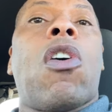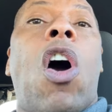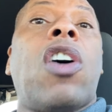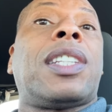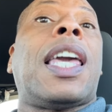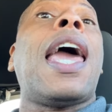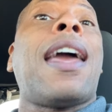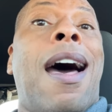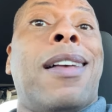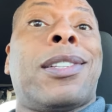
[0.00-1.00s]
cause
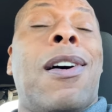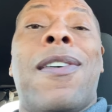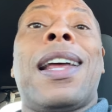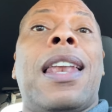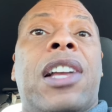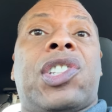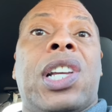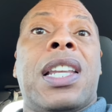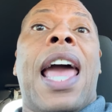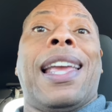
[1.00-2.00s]
chaos on
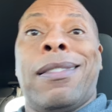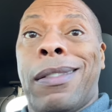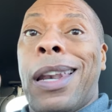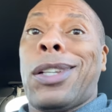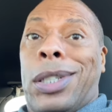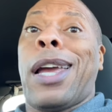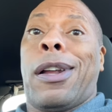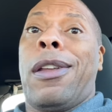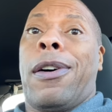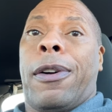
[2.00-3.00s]
election night. Let's take a
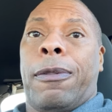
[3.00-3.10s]
look.